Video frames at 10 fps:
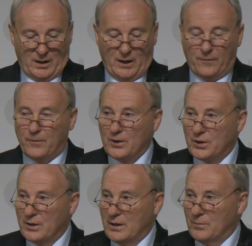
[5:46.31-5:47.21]

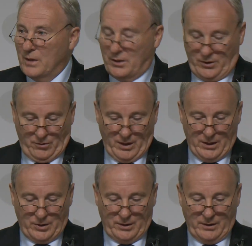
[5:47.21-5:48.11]
Efficient
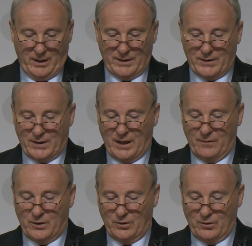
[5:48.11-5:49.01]
administration has
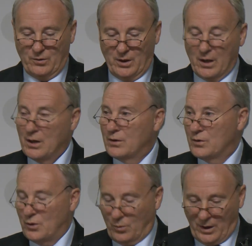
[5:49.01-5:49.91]
saved you
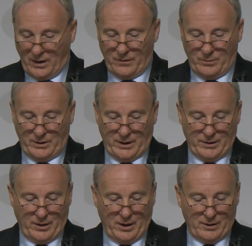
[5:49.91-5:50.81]
$12 million.
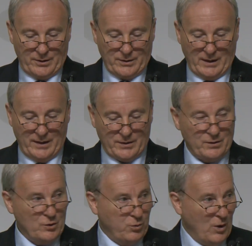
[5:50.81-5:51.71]
That's
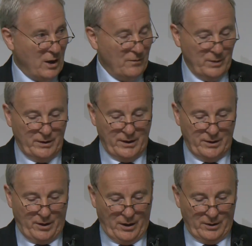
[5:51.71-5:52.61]
$12 million
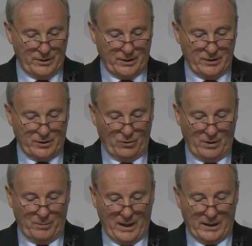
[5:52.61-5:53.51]
is
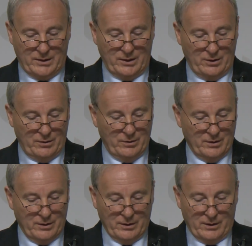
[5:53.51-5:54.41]
going back to you
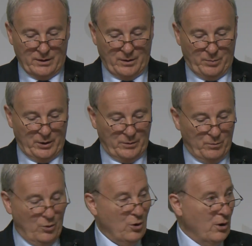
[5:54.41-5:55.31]
to build
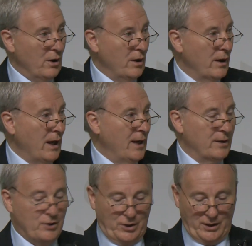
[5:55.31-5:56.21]
more and
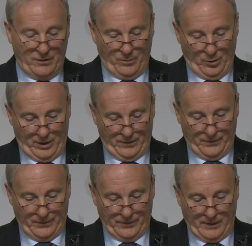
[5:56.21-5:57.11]
achieve more.
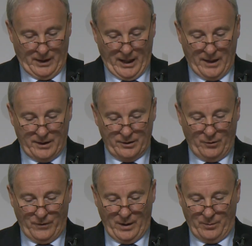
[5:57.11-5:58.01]
And in
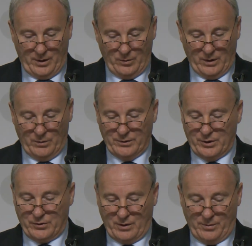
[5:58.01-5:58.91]
November, we will
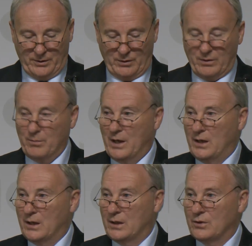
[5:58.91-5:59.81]
distribute the
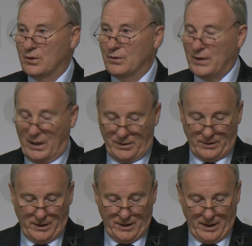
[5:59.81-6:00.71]
remaining
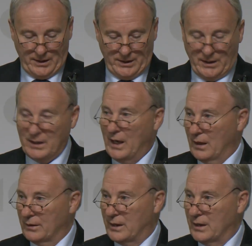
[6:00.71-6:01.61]
2019
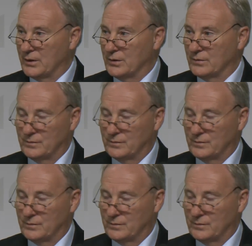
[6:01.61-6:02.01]
allocation.